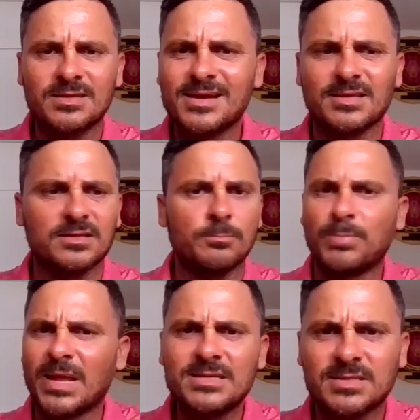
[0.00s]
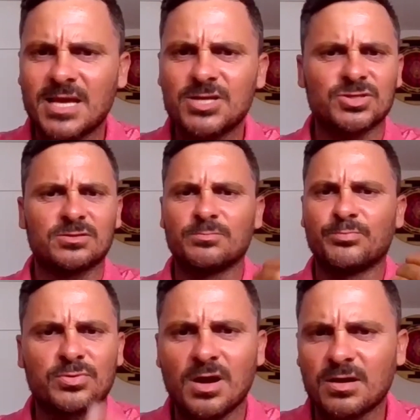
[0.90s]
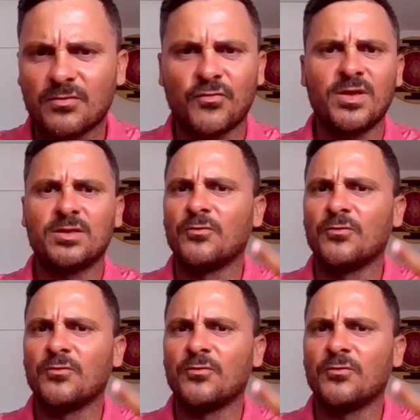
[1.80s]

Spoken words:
addicted to PlayStation, to pornography,